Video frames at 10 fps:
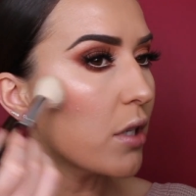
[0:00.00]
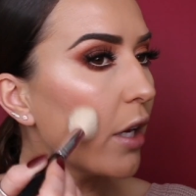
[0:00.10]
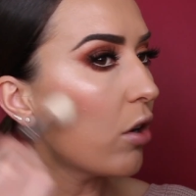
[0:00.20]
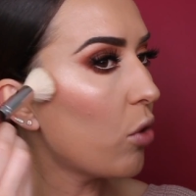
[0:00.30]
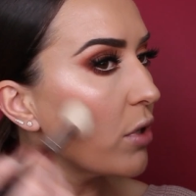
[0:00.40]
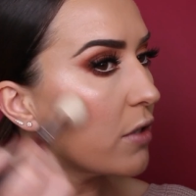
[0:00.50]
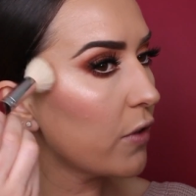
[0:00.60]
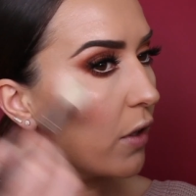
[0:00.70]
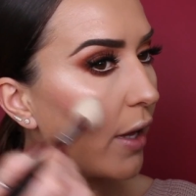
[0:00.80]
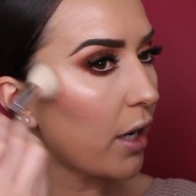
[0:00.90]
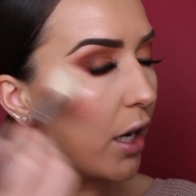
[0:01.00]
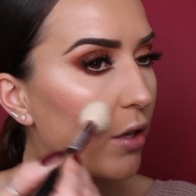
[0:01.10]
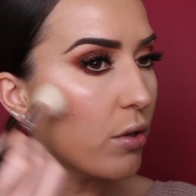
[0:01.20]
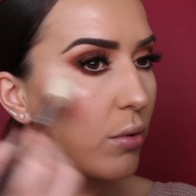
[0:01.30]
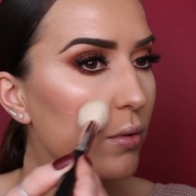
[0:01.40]
I always feel like I
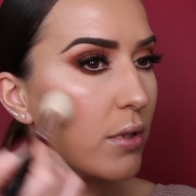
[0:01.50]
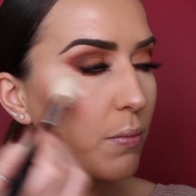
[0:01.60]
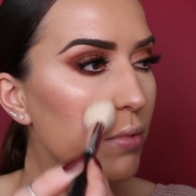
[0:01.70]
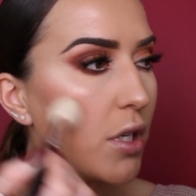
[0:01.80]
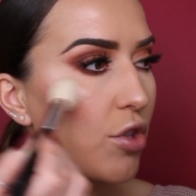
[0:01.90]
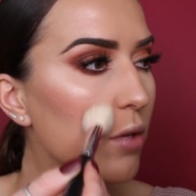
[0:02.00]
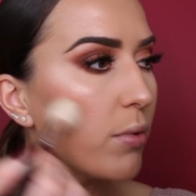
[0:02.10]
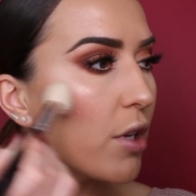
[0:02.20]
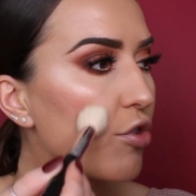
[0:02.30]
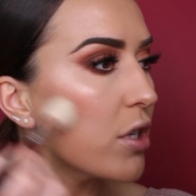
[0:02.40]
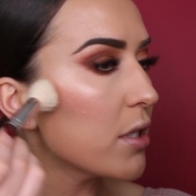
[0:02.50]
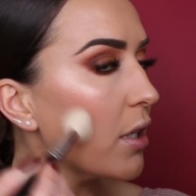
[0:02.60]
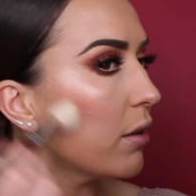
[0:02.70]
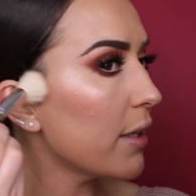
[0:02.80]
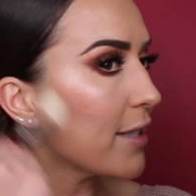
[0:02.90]
use peachy blushes
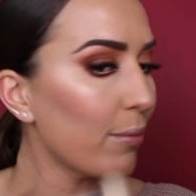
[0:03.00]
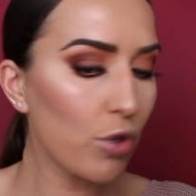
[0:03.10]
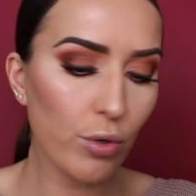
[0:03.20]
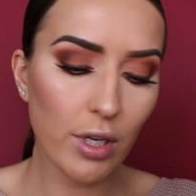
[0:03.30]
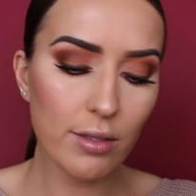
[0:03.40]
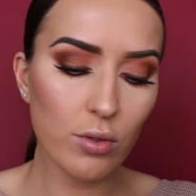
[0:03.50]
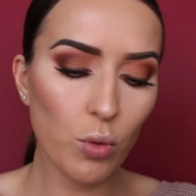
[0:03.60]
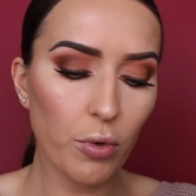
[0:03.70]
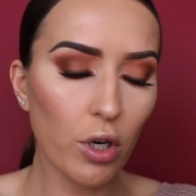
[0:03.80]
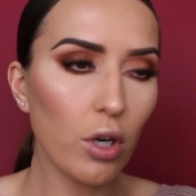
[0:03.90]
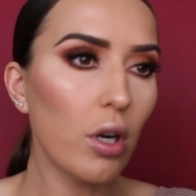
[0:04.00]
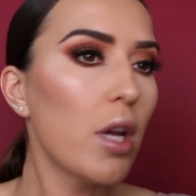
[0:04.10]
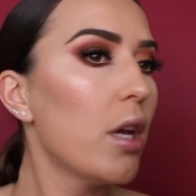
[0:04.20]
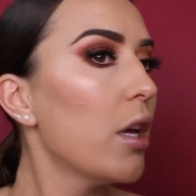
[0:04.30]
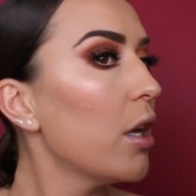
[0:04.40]
unless I'm doing a super
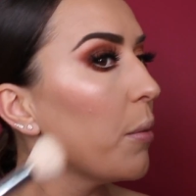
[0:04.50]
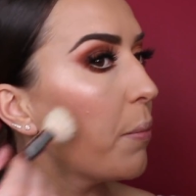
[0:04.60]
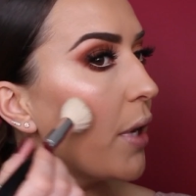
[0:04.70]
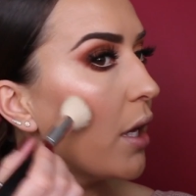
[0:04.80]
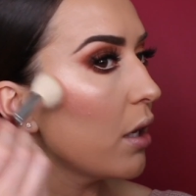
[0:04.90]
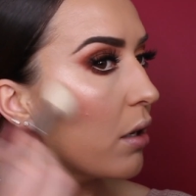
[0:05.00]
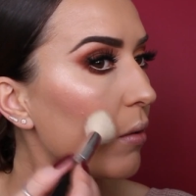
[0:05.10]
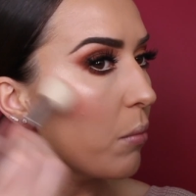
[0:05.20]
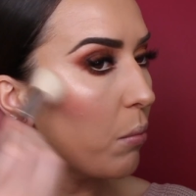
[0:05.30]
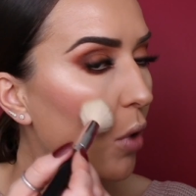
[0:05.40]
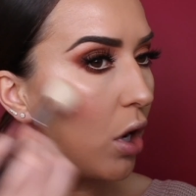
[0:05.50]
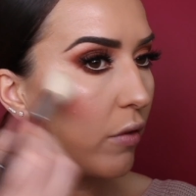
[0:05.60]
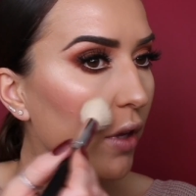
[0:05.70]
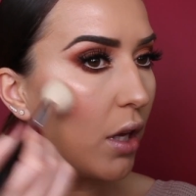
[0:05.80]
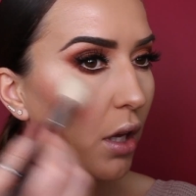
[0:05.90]
pink
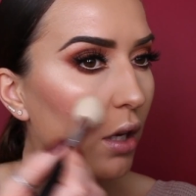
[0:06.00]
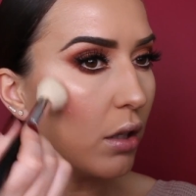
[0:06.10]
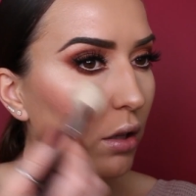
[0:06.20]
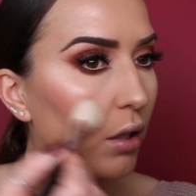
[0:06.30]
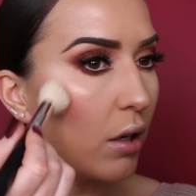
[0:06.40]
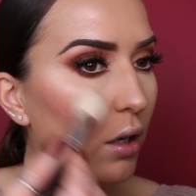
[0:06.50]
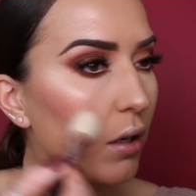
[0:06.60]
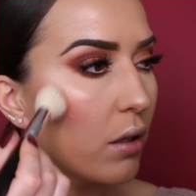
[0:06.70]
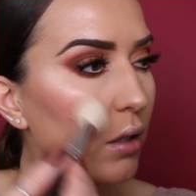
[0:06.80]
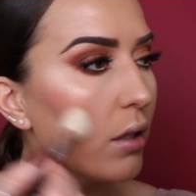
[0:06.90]
mauve look.